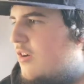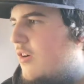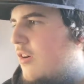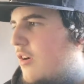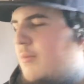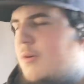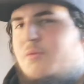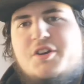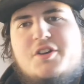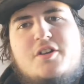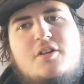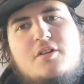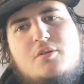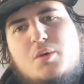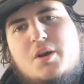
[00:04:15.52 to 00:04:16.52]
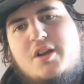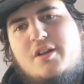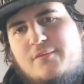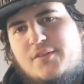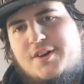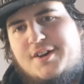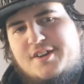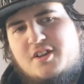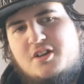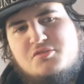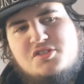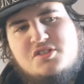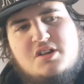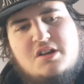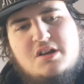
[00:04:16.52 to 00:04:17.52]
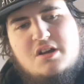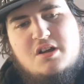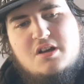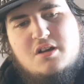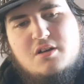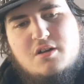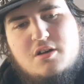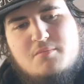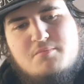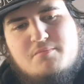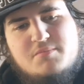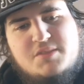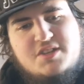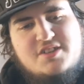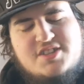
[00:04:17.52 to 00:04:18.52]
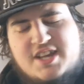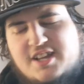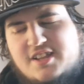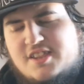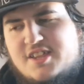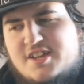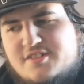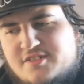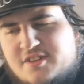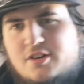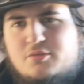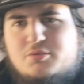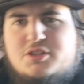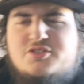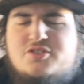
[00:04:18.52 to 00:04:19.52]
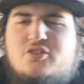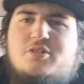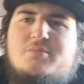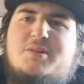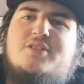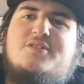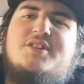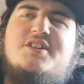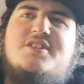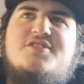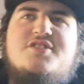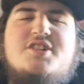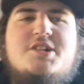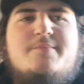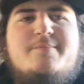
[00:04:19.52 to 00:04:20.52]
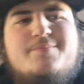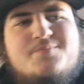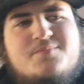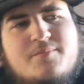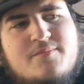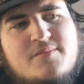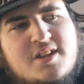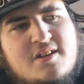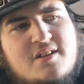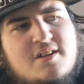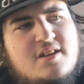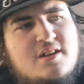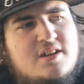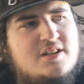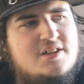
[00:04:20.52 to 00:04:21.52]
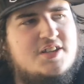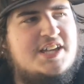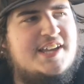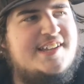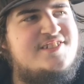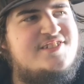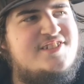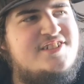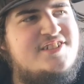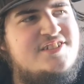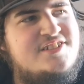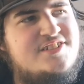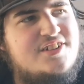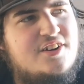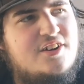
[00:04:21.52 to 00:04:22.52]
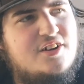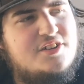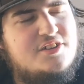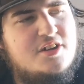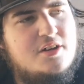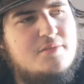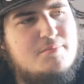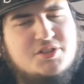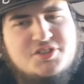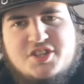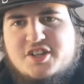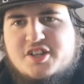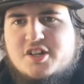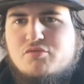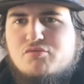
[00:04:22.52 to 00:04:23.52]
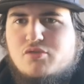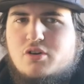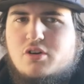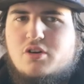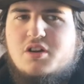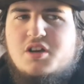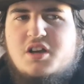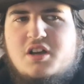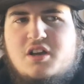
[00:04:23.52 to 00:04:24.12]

But we're going to wait and find out. The second thing I want to talk about is the incident on Monday Night Raw.